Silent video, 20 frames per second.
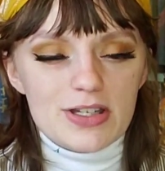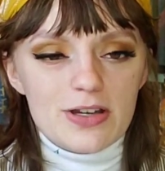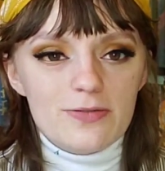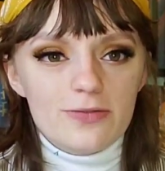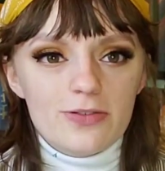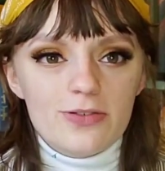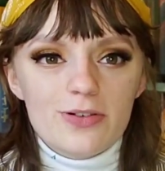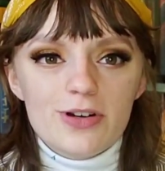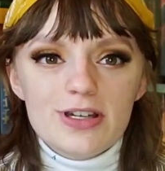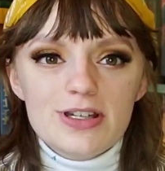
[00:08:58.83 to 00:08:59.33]

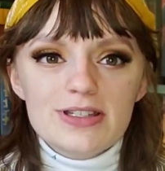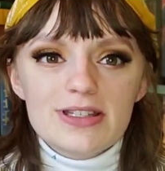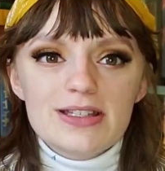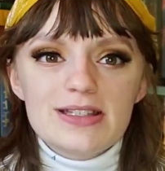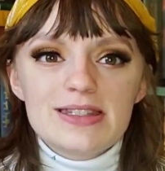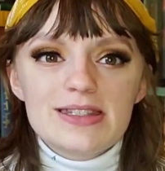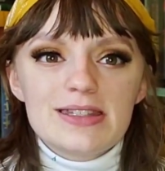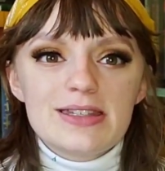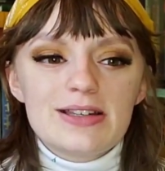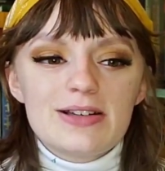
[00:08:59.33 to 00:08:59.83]
Of course,
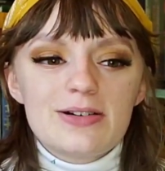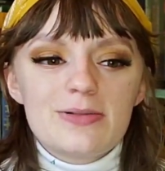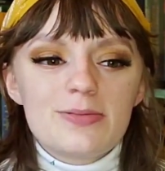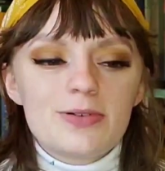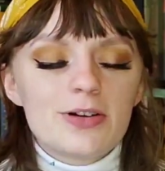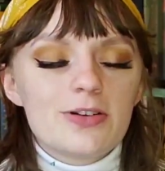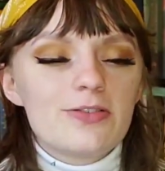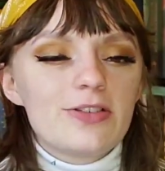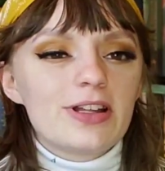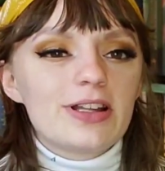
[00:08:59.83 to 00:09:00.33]
it's still
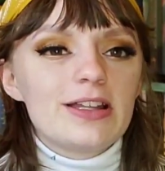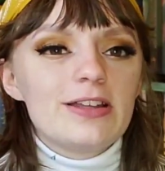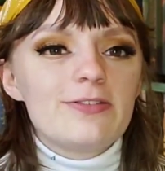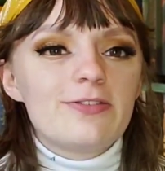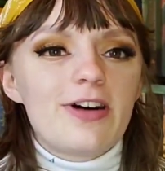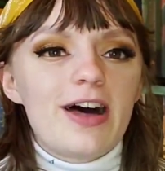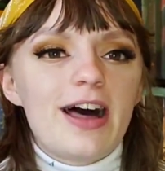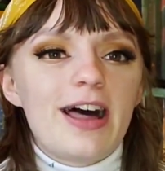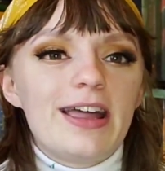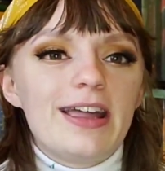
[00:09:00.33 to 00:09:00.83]
perfectly
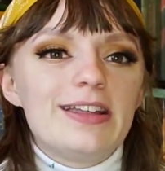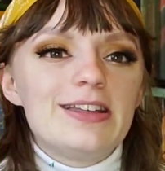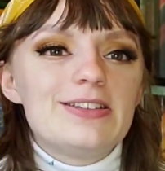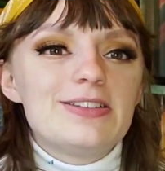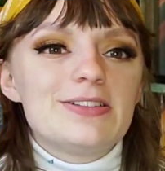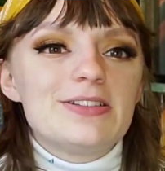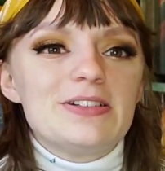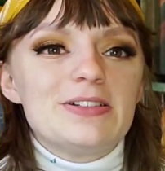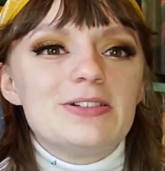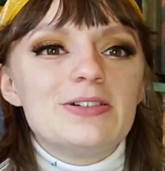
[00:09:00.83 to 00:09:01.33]
fine
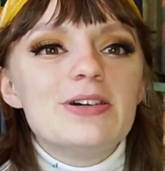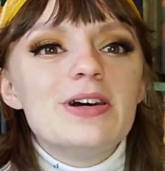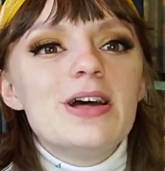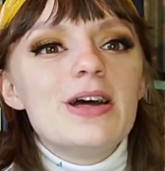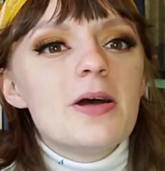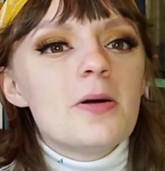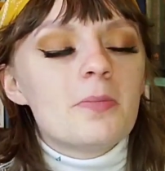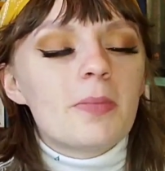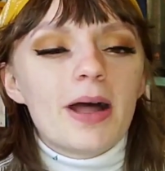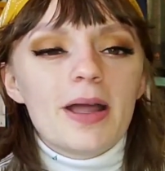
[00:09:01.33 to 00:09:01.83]
to
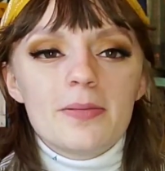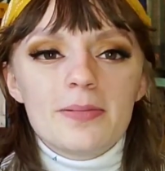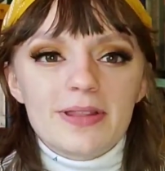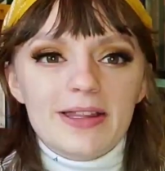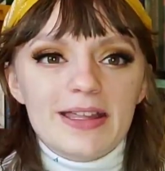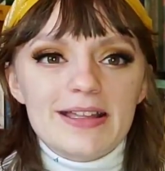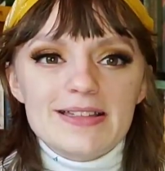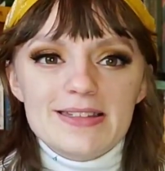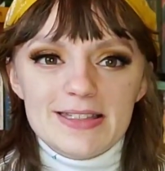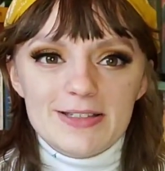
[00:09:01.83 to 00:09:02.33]
buy
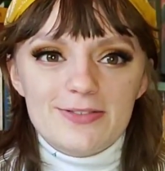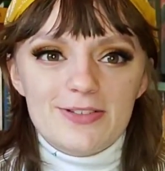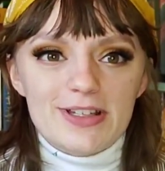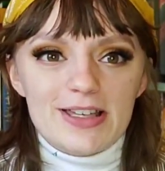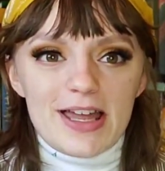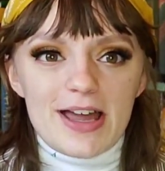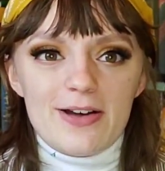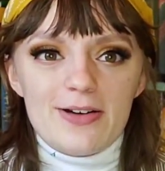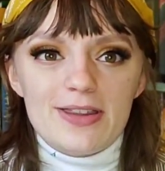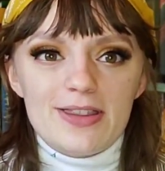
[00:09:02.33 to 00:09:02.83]
plants every
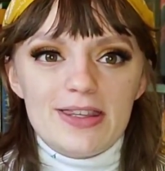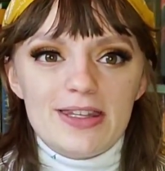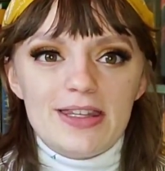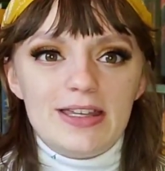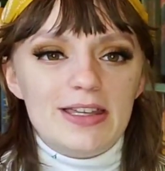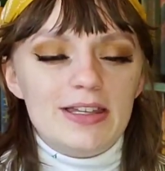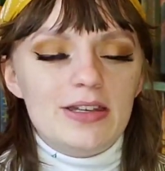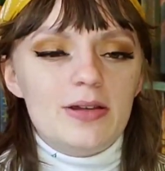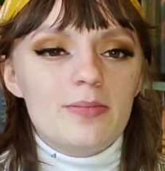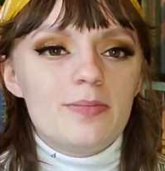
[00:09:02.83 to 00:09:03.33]
now and
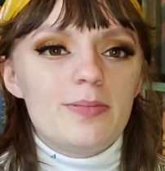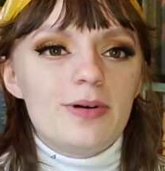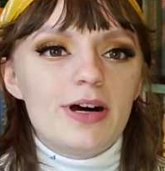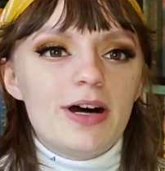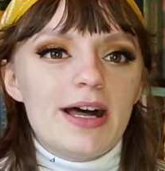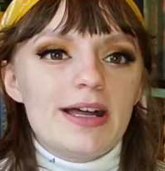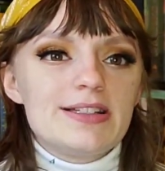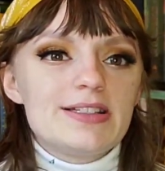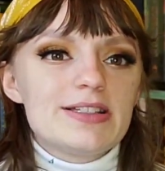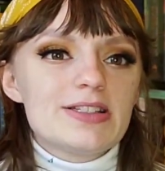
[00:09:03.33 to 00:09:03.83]
then,
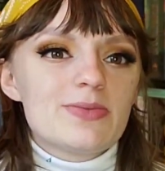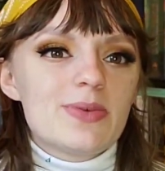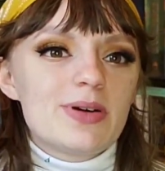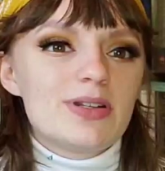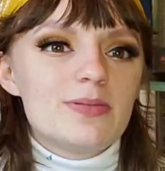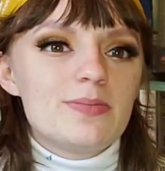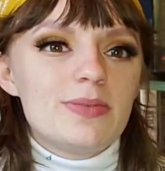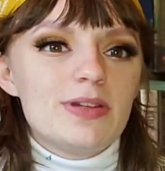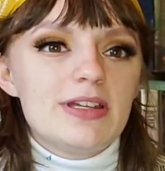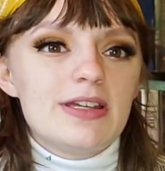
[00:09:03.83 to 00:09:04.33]
but I just
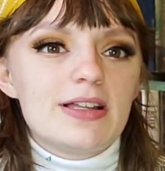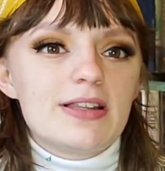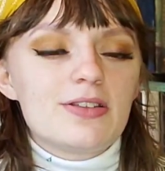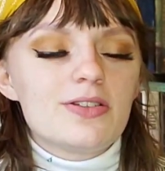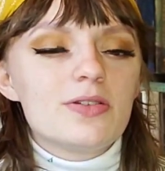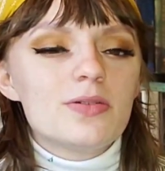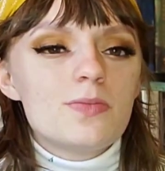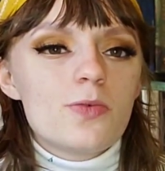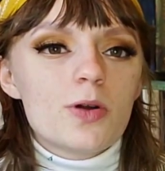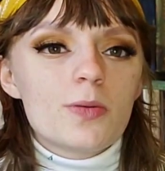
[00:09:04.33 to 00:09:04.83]
to be a
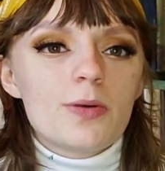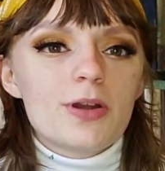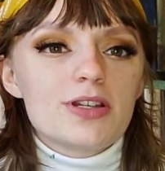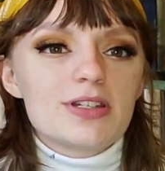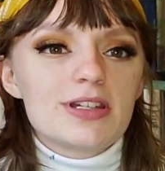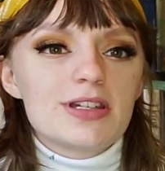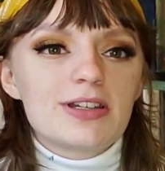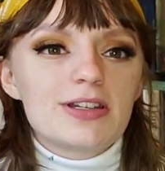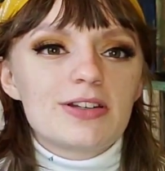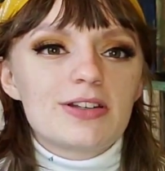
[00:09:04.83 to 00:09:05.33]
little more
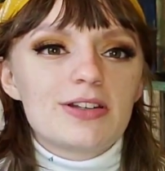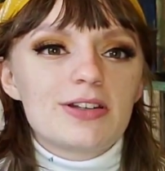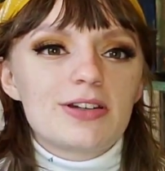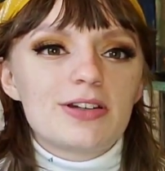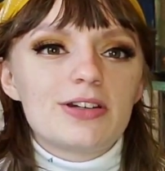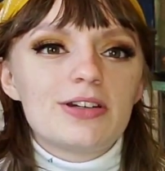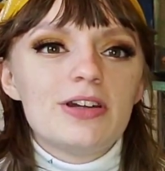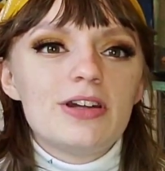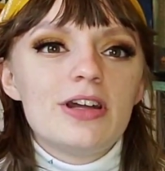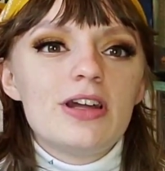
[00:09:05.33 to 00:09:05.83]

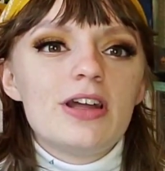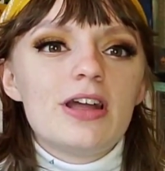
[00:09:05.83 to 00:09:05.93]
particular